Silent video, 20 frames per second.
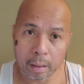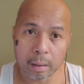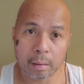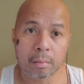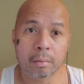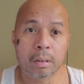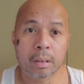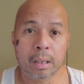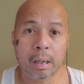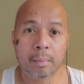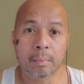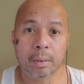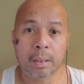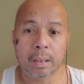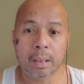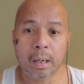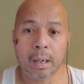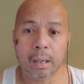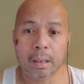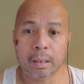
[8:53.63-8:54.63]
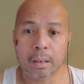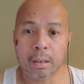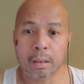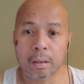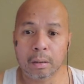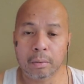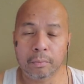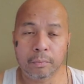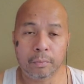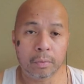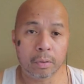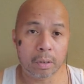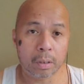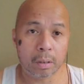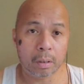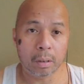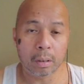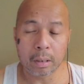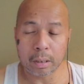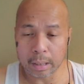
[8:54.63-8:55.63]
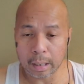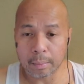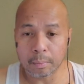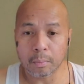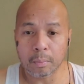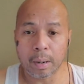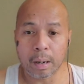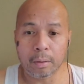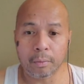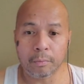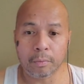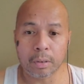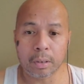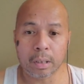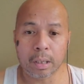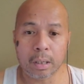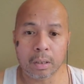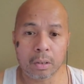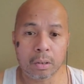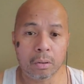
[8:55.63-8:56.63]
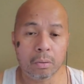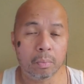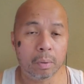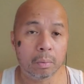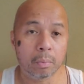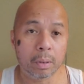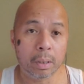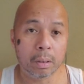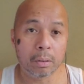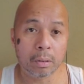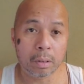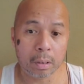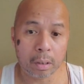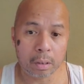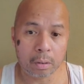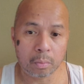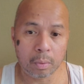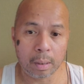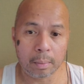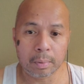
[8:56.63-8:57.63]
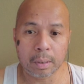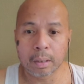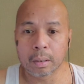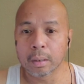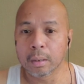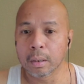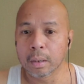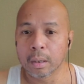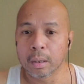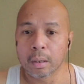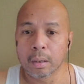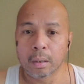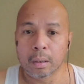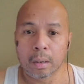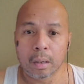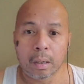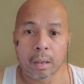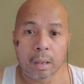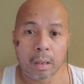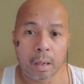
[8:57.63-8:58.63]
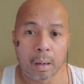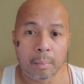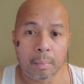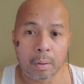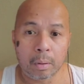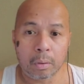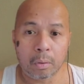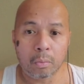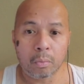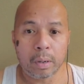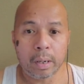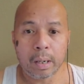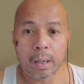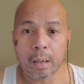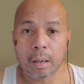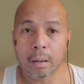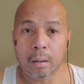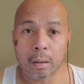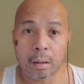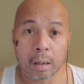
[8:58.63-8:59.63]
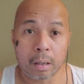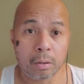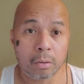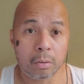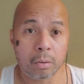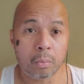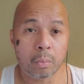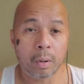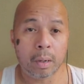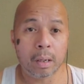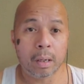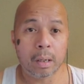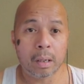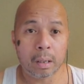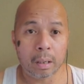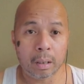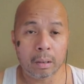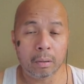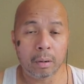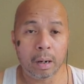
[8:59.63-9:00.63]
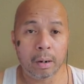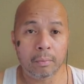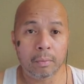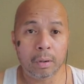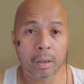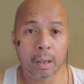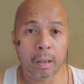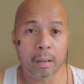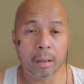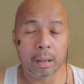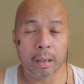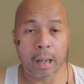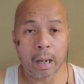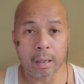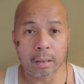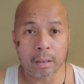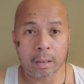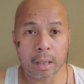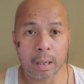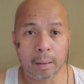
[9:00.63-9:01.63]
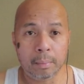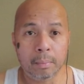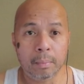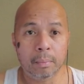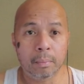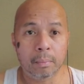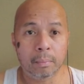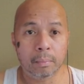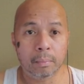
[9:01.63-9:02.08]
Same amount for set 2, but we do 6 reps. Number 3, 120, a little heavier than last time,